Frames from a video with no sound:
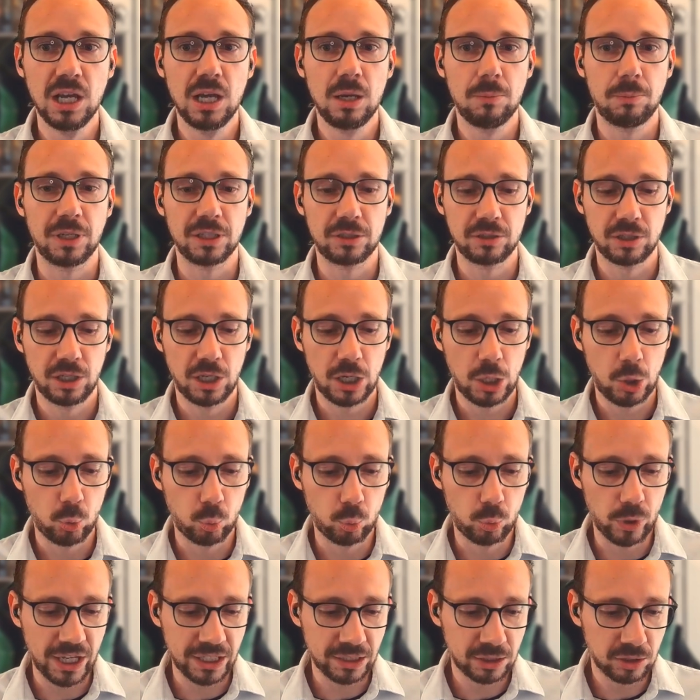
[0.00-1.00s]
But
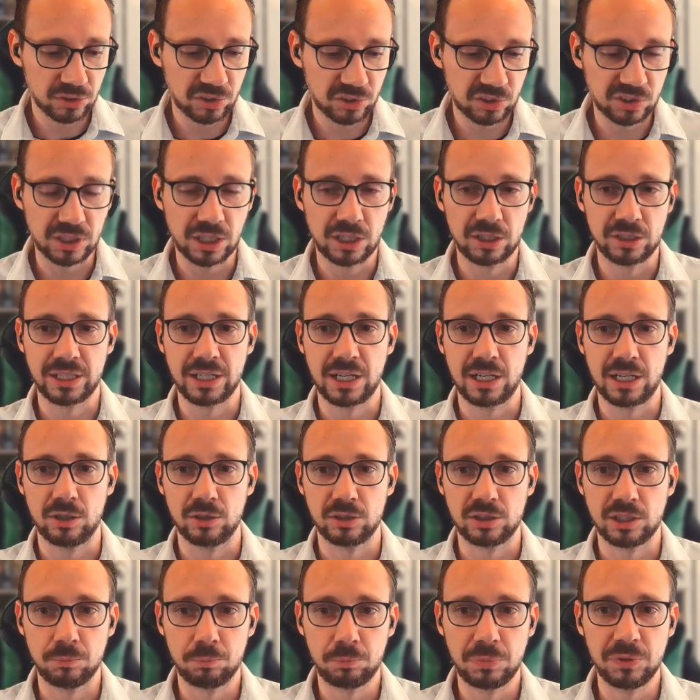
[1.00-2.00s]
when you're starting
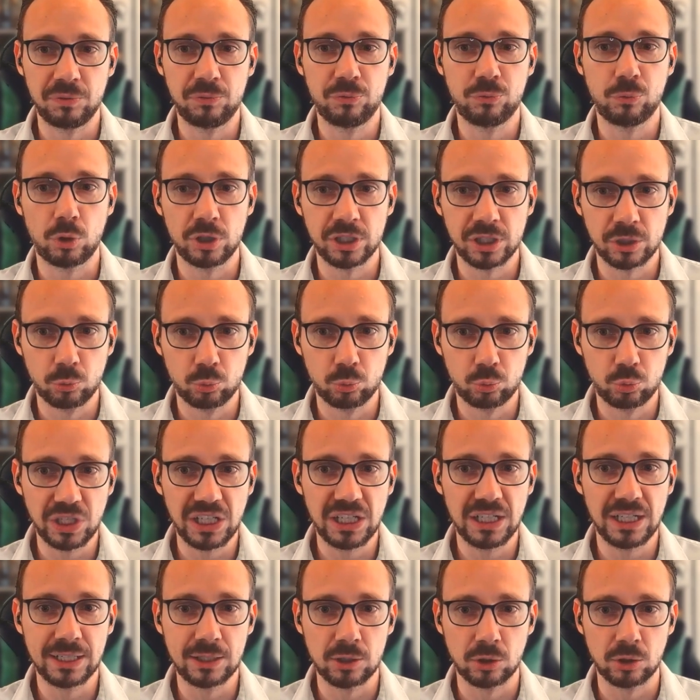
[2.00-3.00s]
out and before you
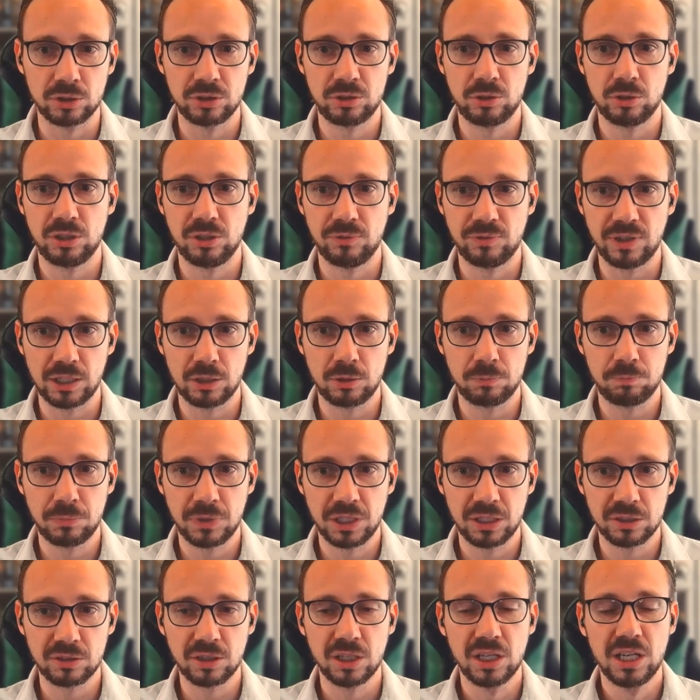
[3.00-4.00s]
really go into
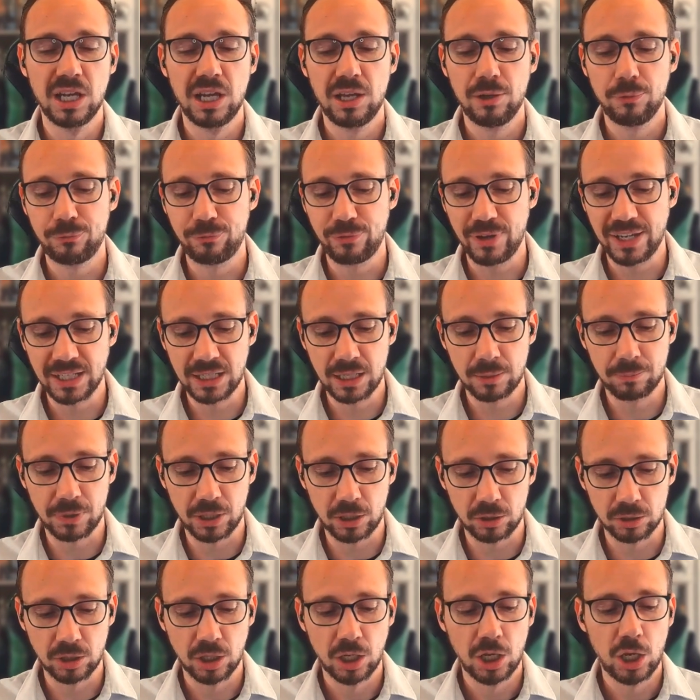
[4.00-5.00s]
development, think
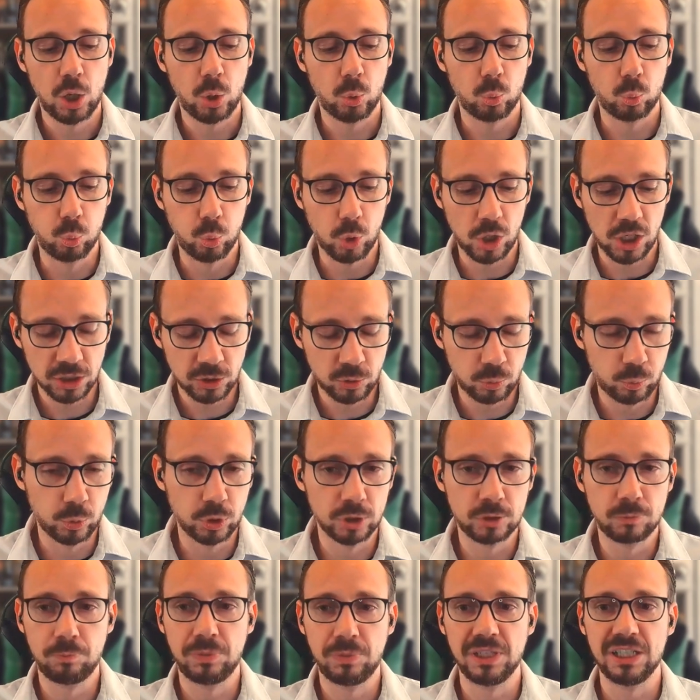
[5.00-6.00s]
about what
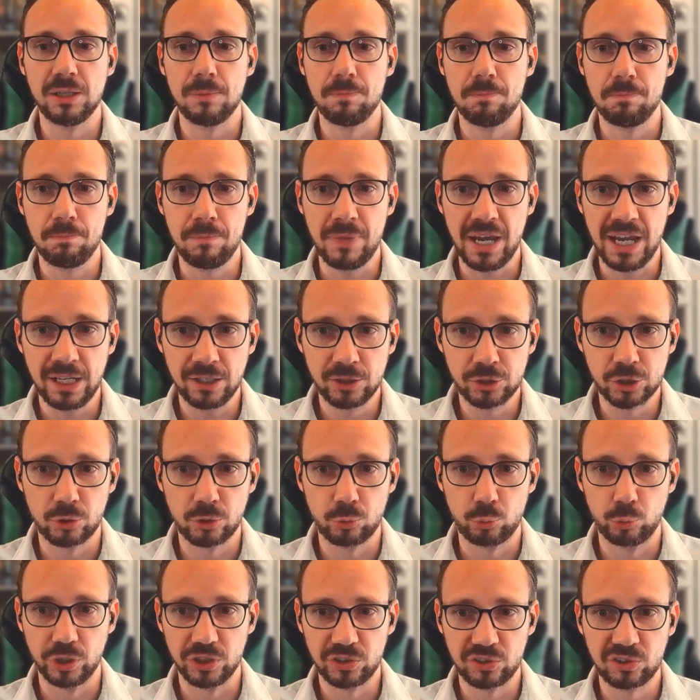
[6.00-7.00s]
would be the major
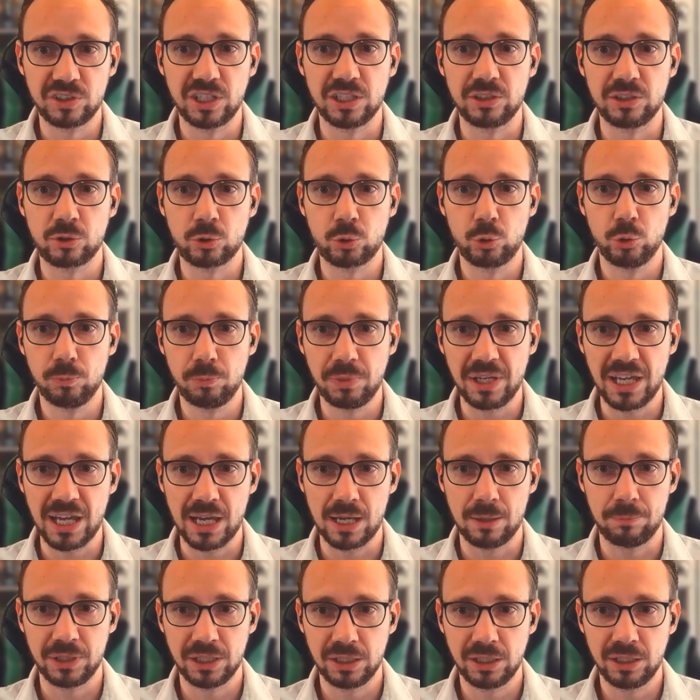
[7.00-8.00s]
risks that could be
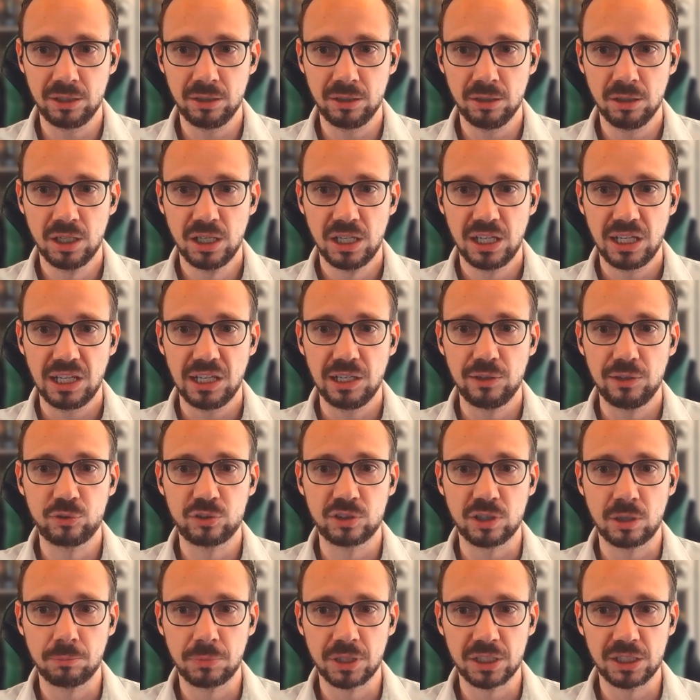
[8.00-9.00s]
happening if
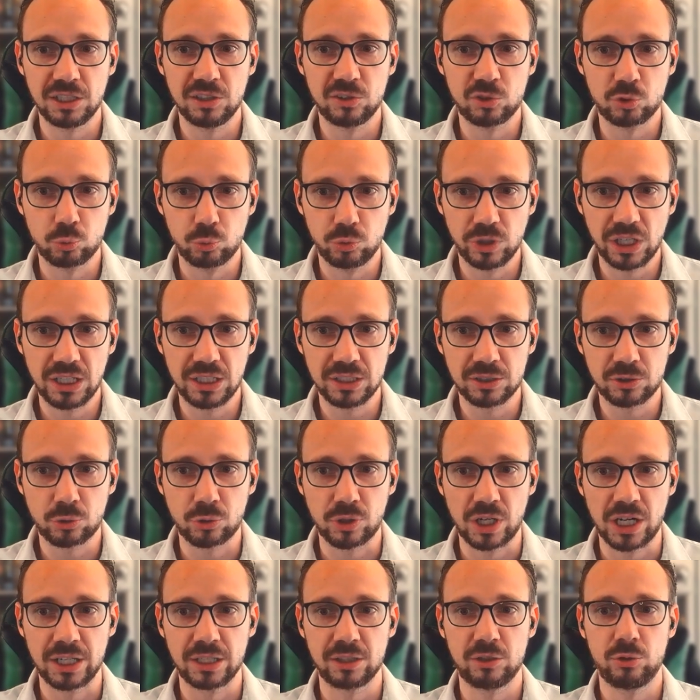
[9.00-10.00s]
somebody is really
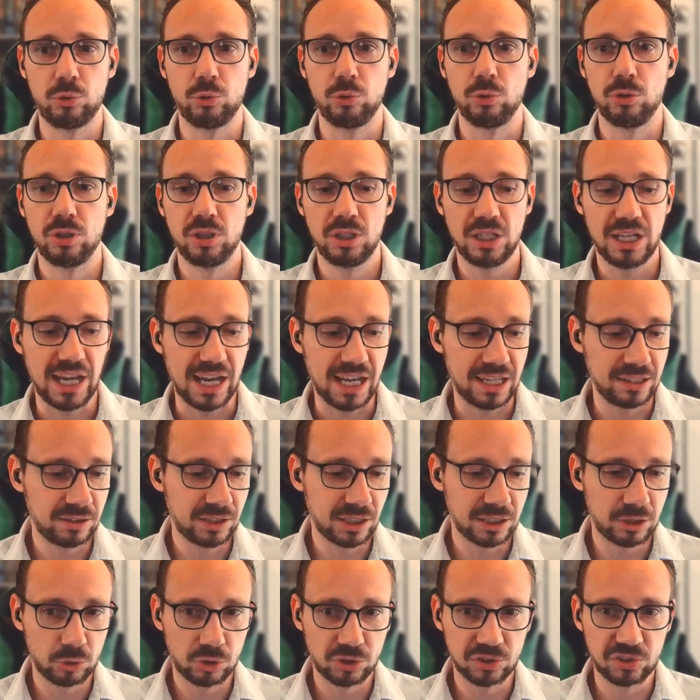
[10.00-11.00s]
trying to enter
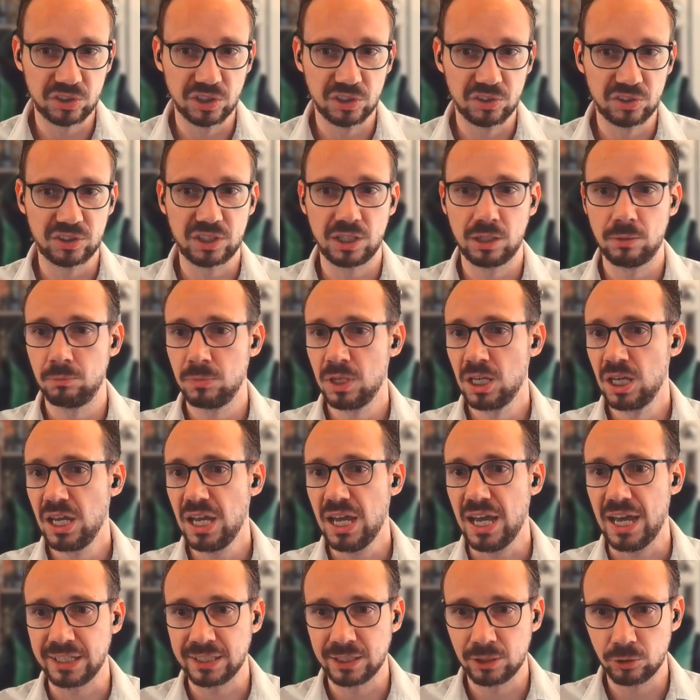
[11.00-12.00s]
your system,
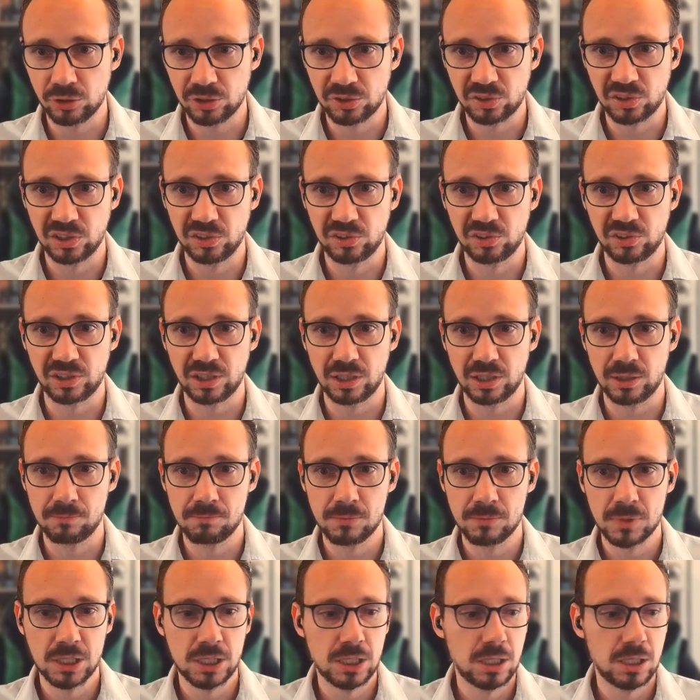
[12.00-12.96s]
hack your system,